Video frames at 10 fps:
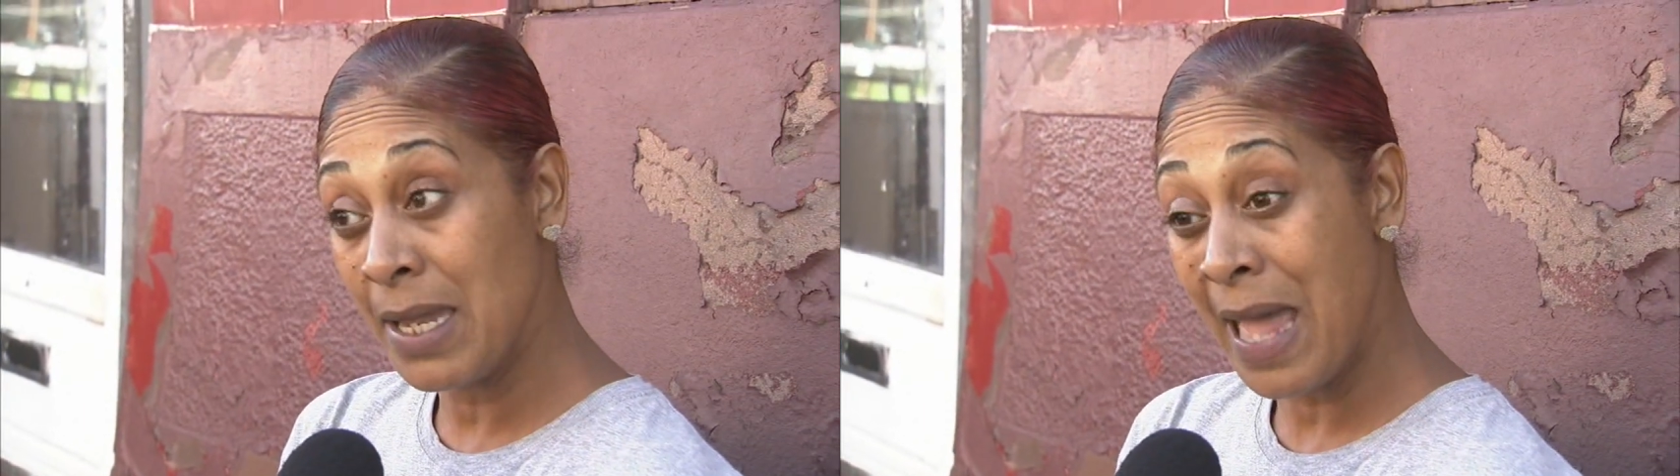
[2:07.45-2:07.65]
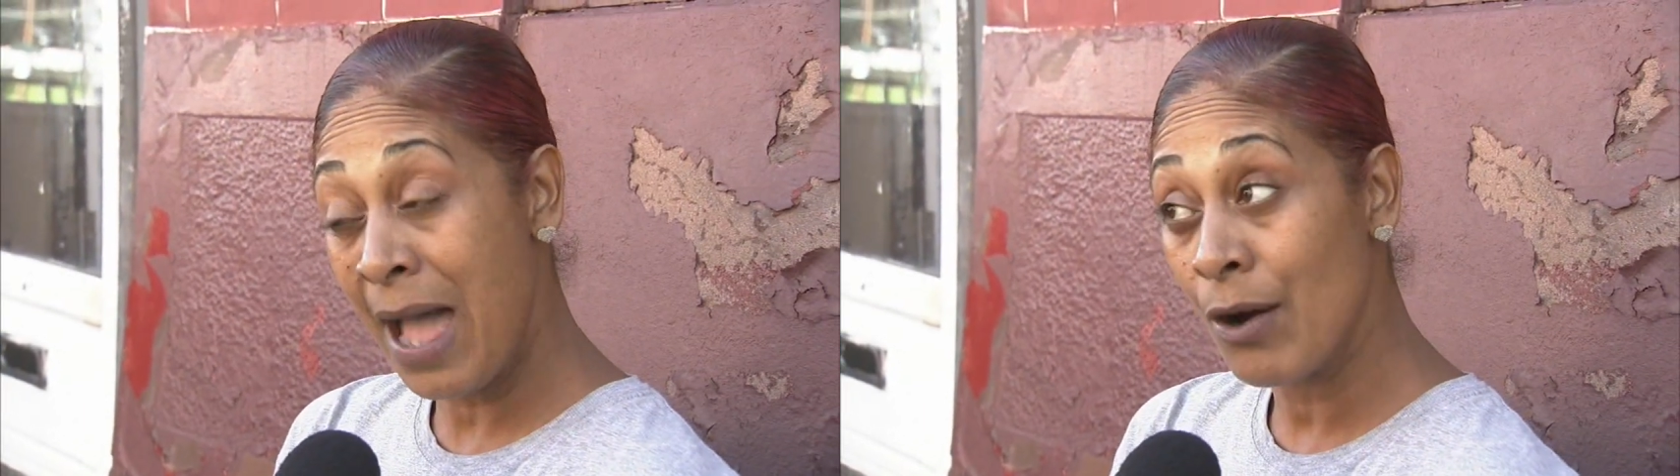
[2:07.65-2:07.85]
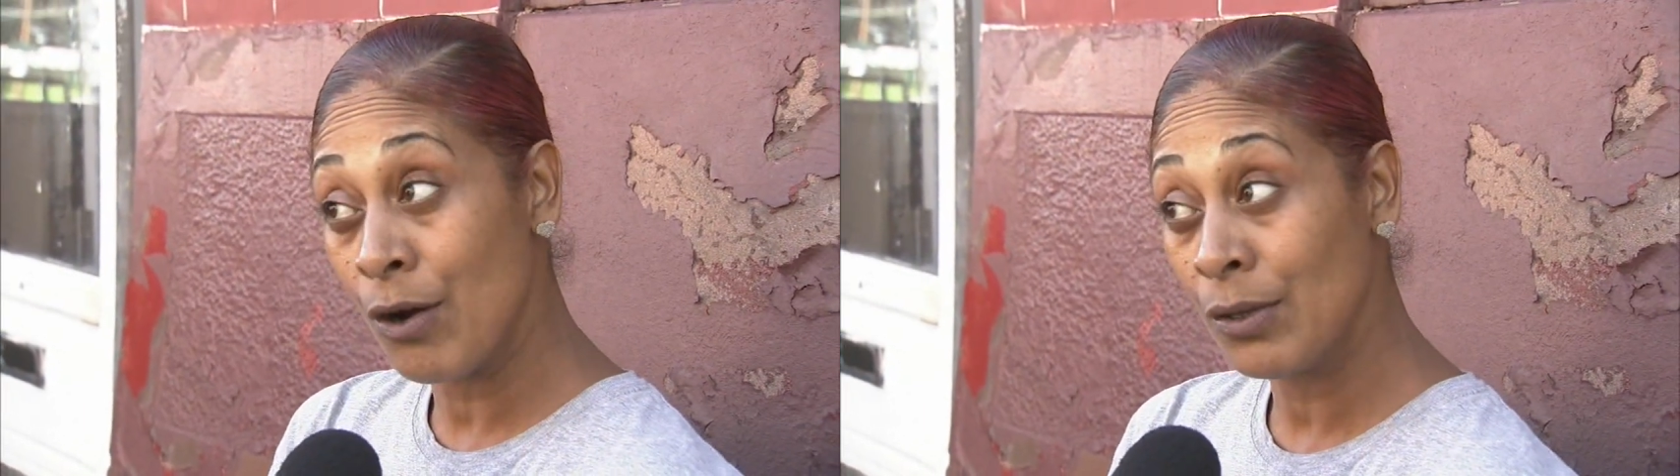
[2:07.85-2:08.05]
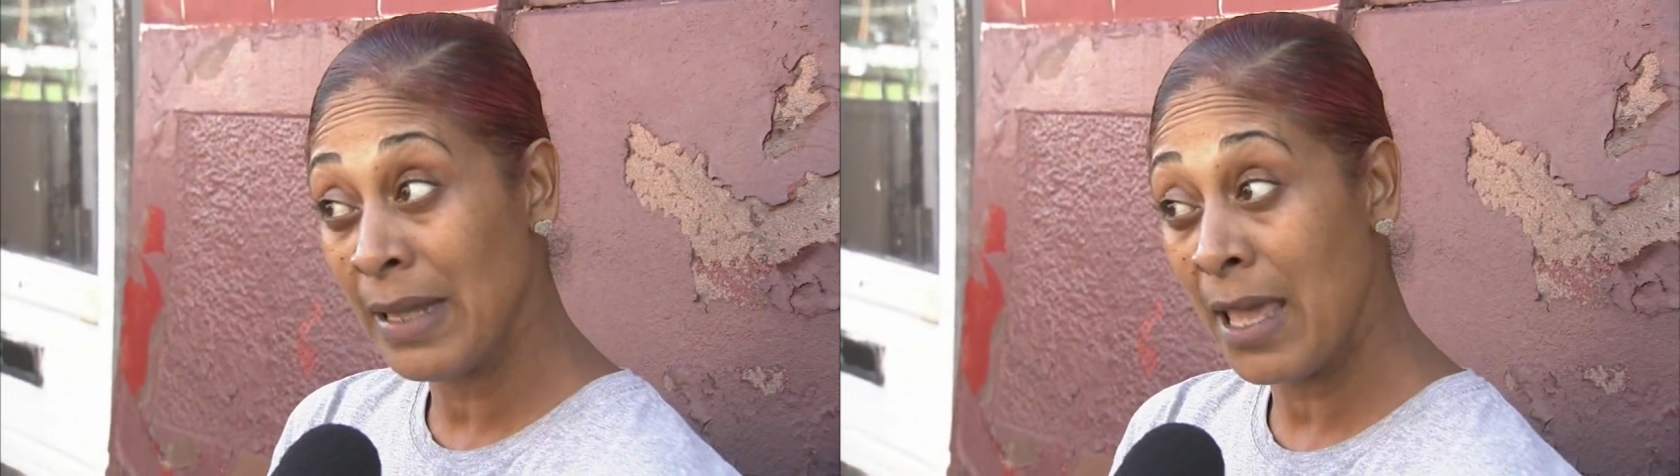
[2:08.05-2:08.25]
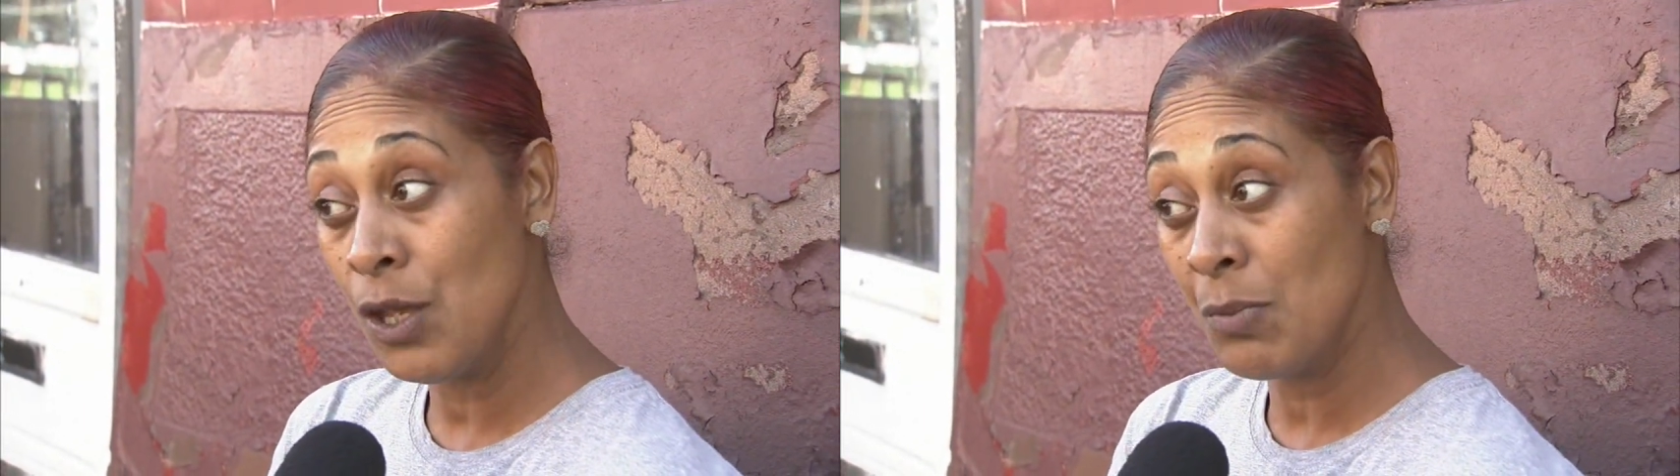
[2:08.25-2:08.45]
and not
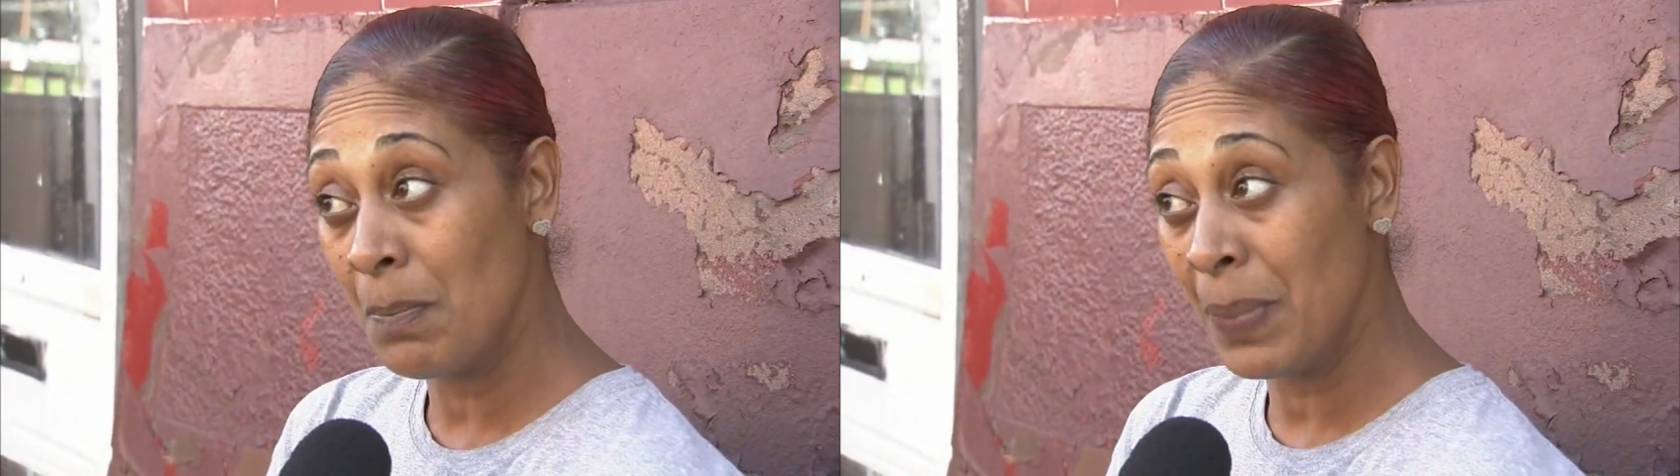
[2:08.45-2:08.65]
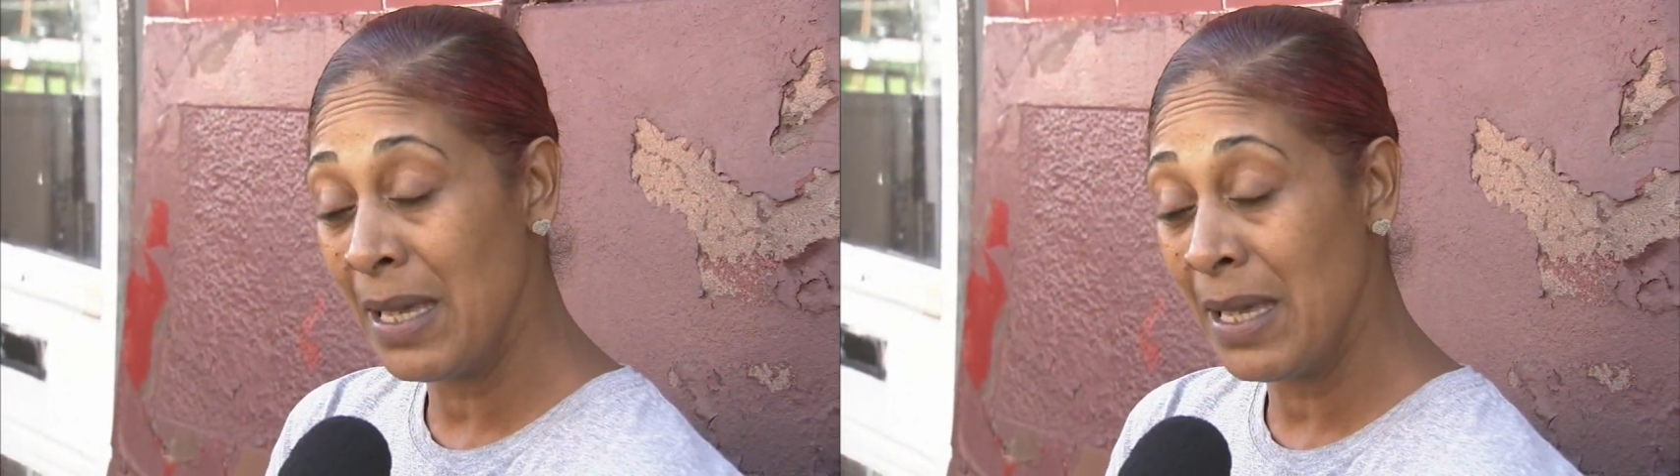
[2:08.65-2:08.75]
hurt that human